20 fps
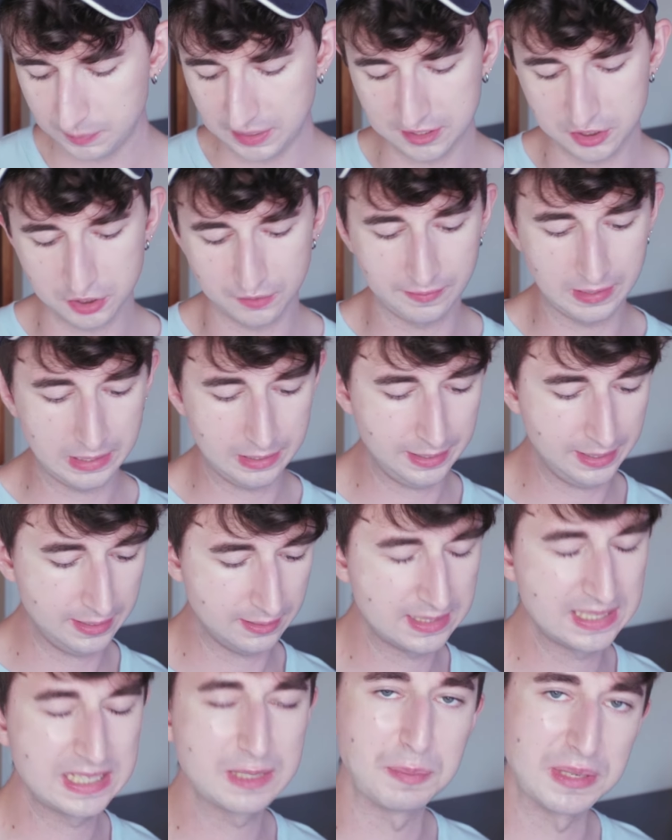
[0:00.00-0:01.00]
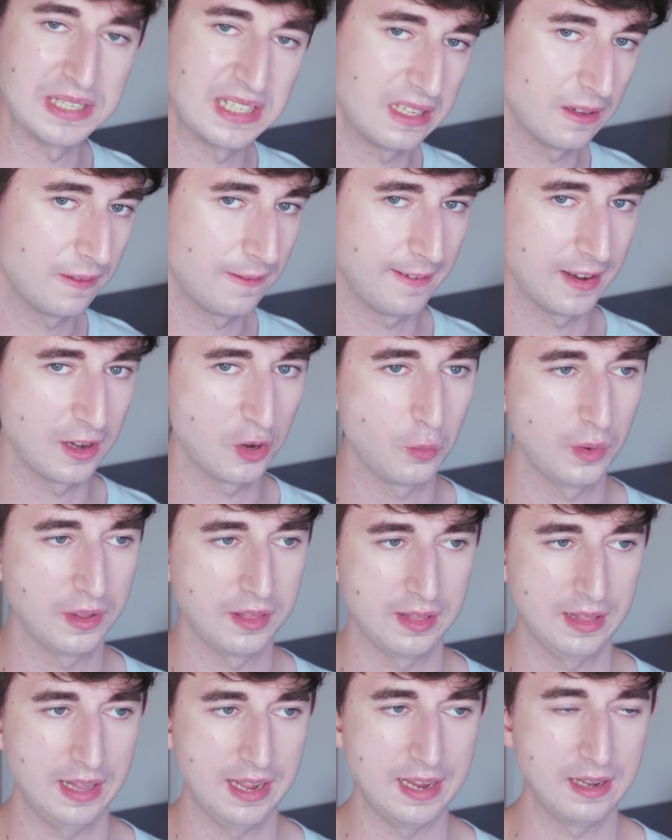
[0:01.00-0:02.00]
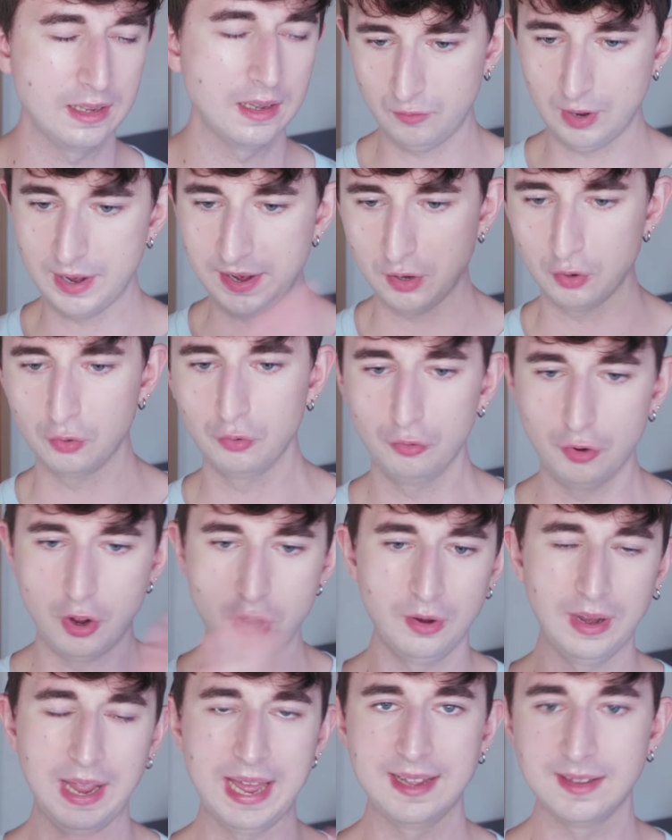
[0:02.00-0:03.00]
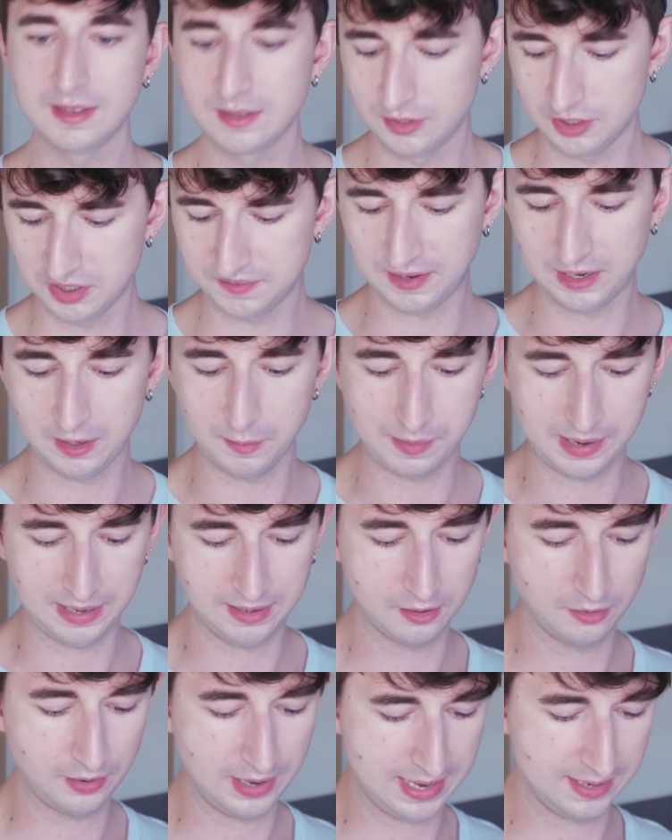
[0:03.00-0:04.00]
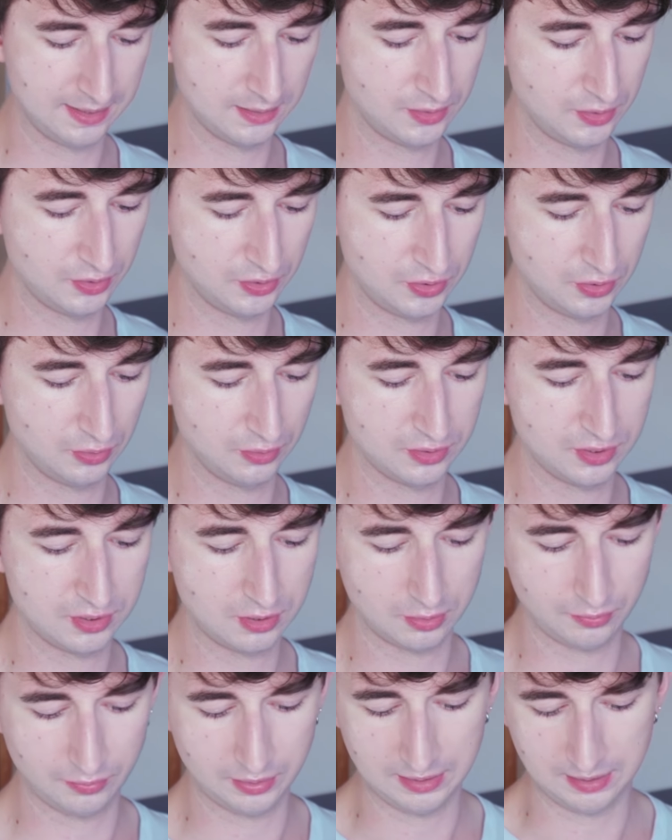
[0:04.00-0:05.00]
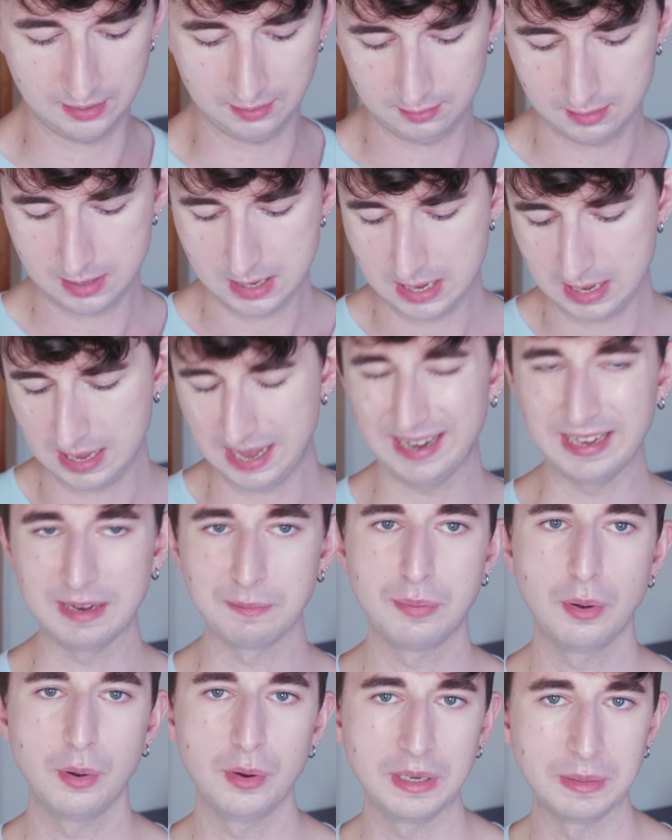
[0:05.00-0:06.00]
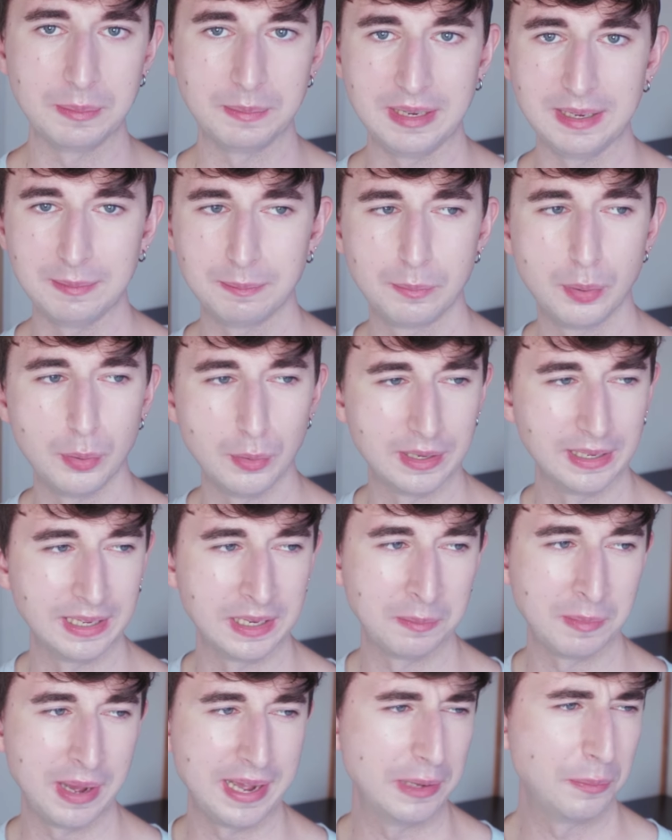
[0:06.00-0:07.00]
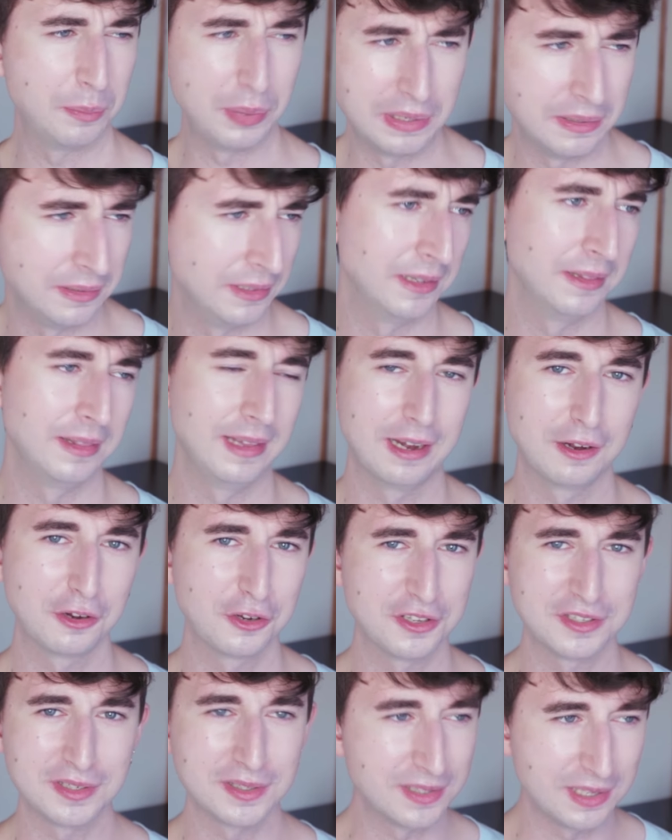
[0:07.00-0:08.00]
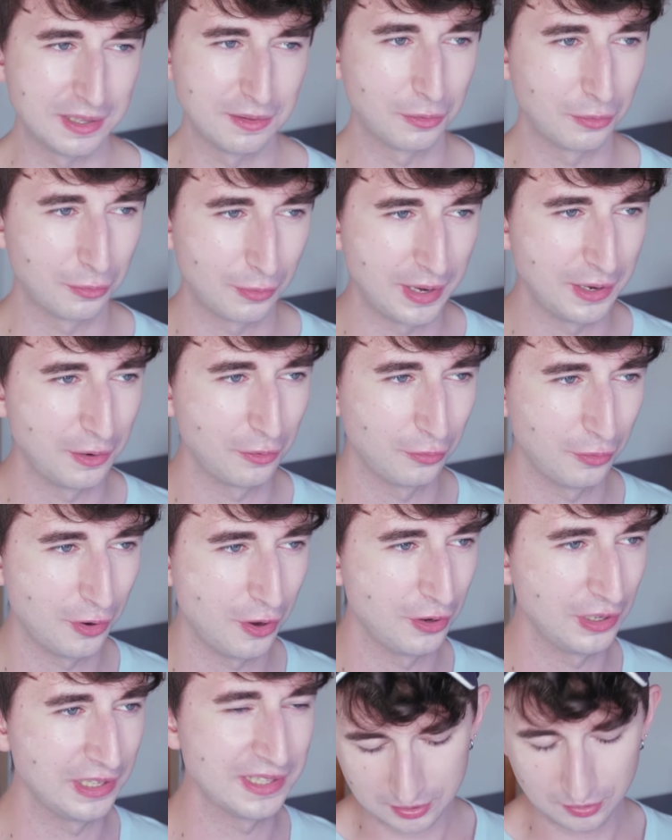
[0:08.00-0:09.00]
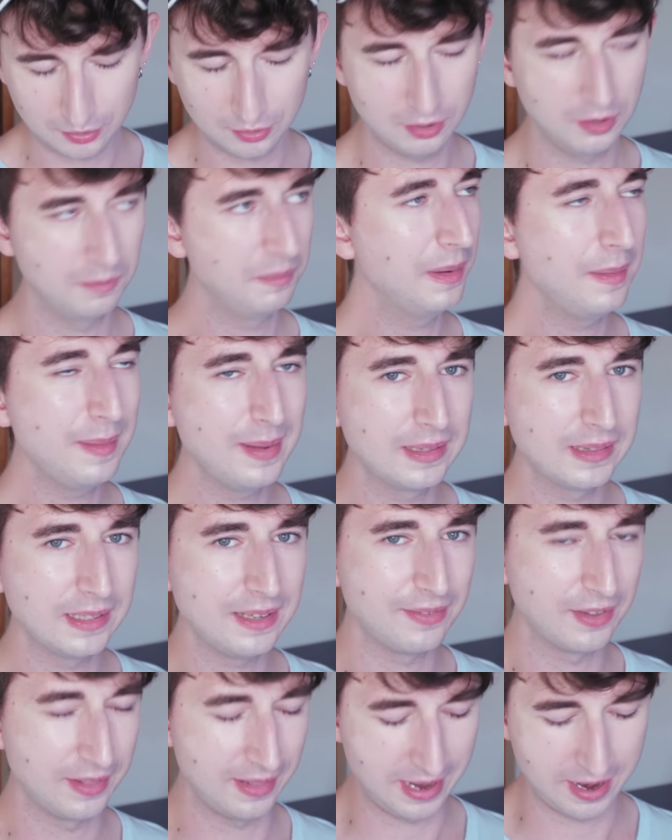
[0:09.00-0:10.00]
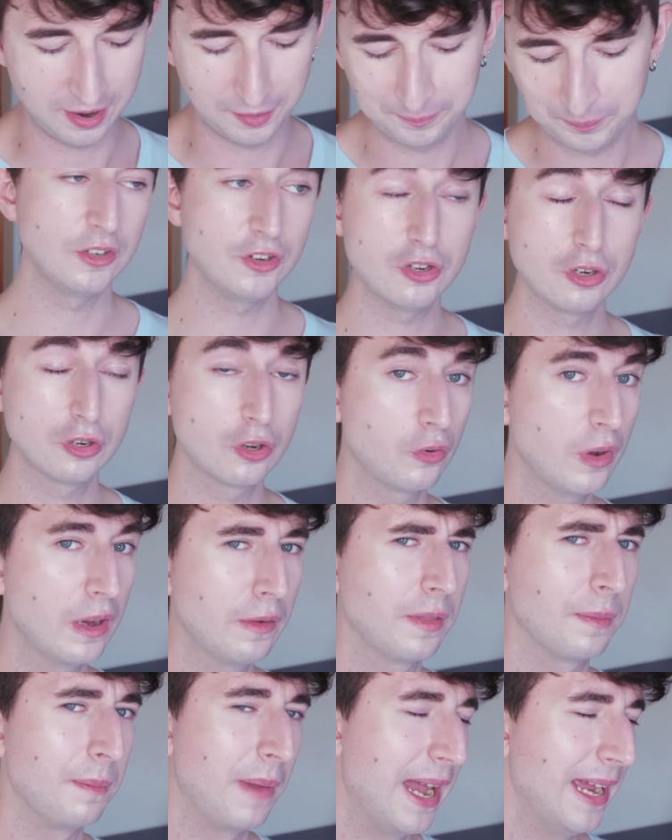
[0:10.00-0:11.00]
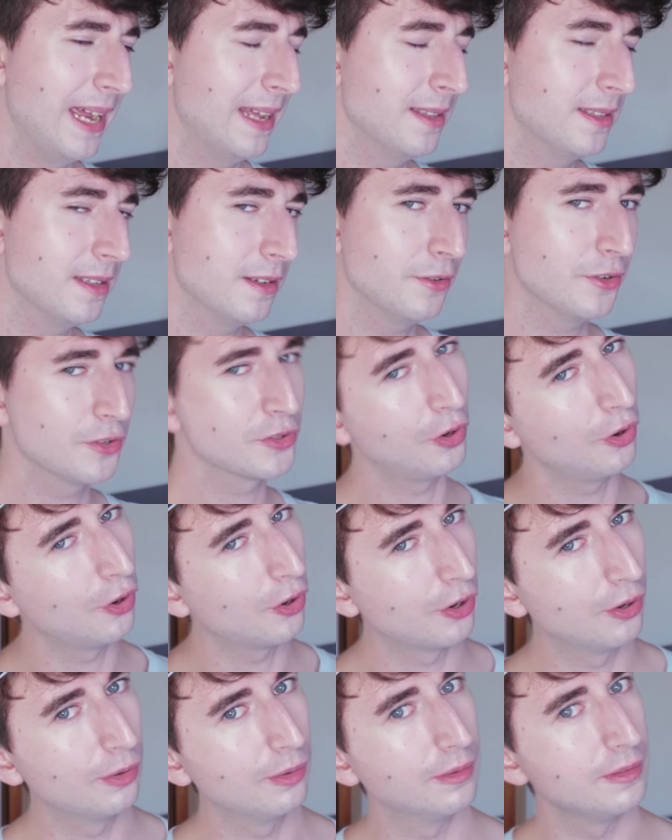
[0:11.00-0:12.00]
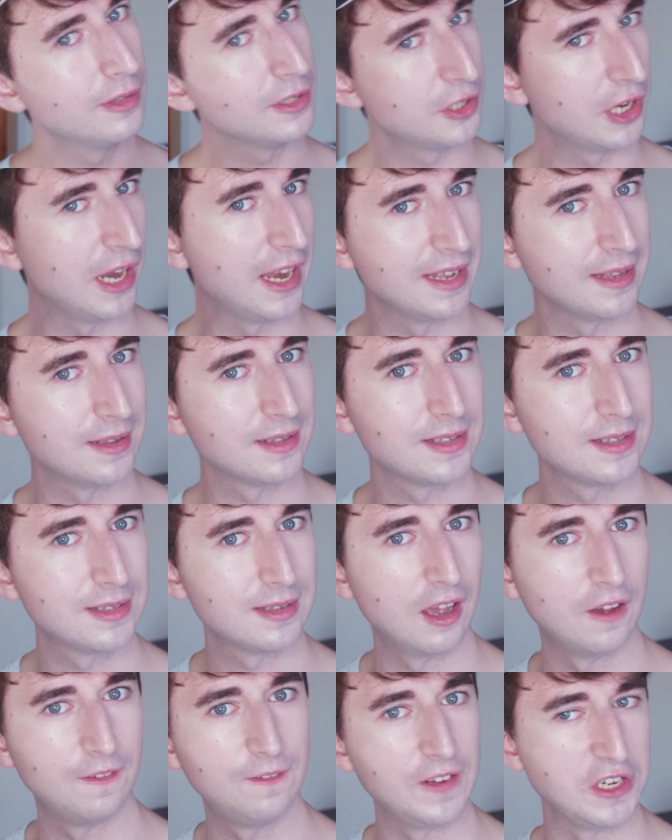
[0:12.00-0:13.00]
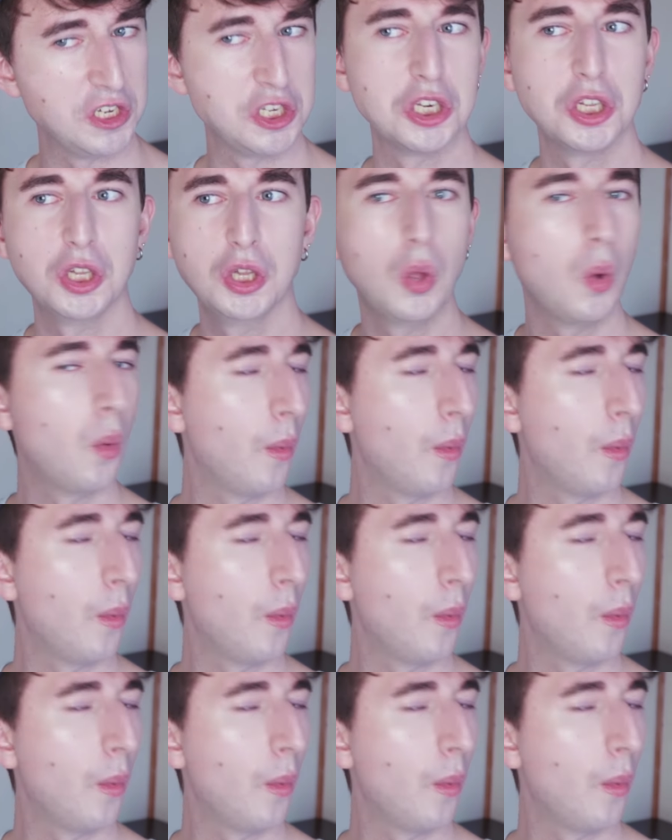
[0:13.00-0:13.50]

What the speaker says: page are very specific with, like, right or wrong answers, very binary answers, so there's not really any point me putting in my opinion there, because it's either right or wrong. So maybe I'll leave it there. Do you agree with my answers or the Jet's official